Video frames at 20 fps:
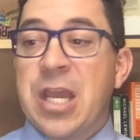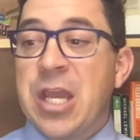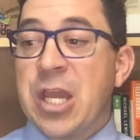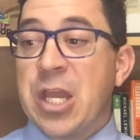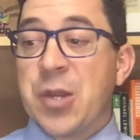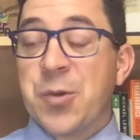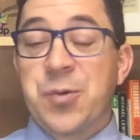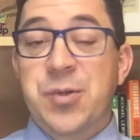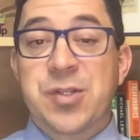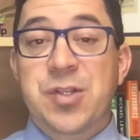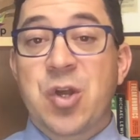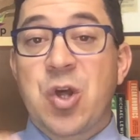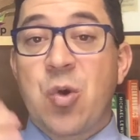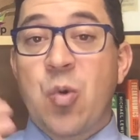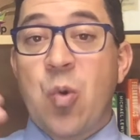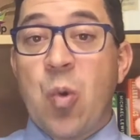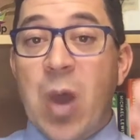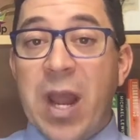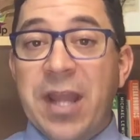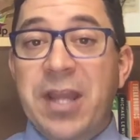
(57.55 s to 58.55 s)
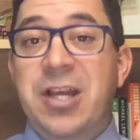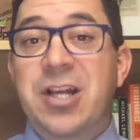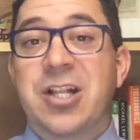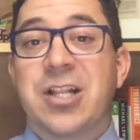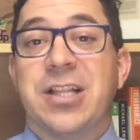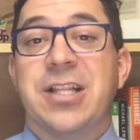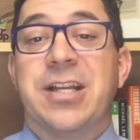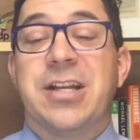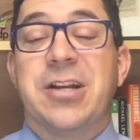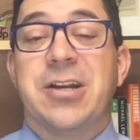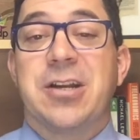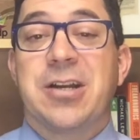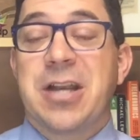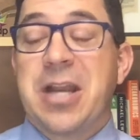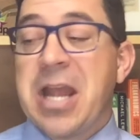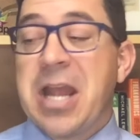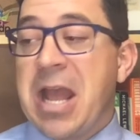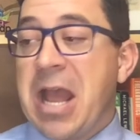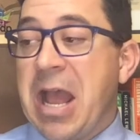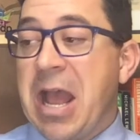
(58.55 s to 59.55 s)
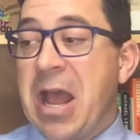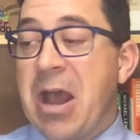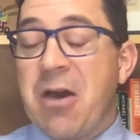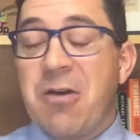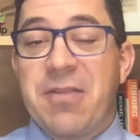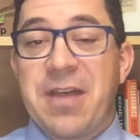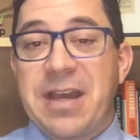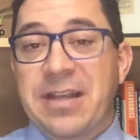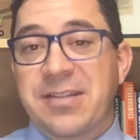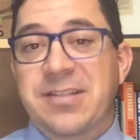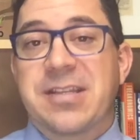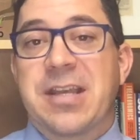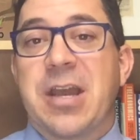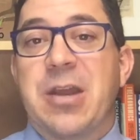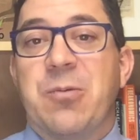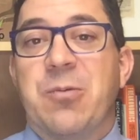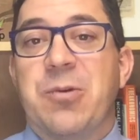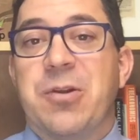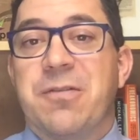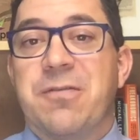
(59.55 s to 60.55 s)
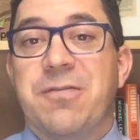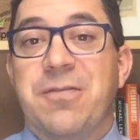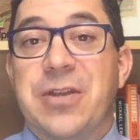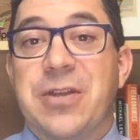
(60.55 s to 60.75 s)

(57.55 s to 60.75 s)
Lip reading: it was quite clear how that sign would fit